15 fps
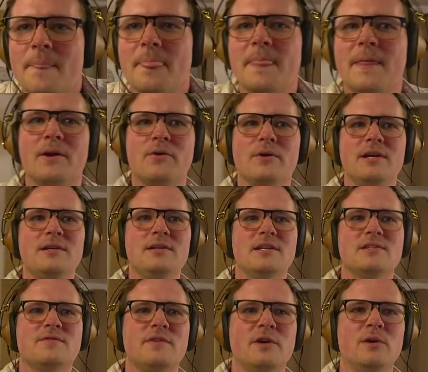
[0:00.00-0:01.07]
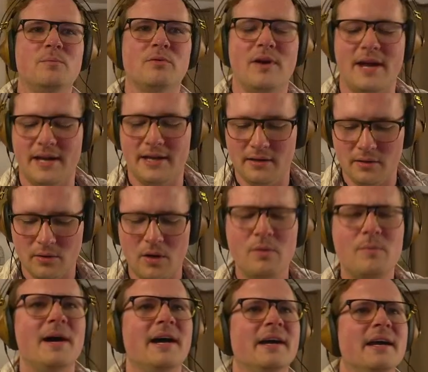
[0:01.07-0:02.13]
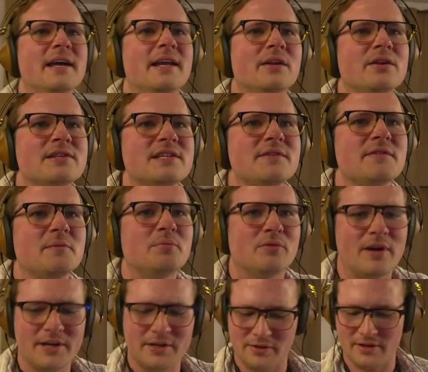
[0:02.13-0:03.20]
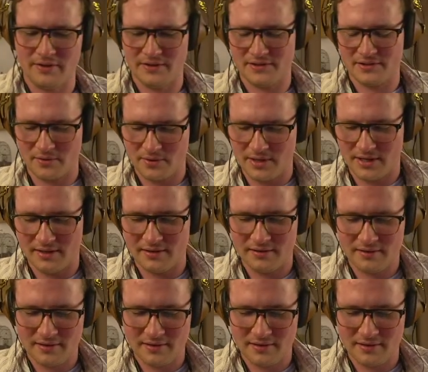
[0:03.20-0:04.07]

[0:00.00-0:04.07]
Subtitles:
The green does feel bright. Oh my, it looks even brighter on the screen.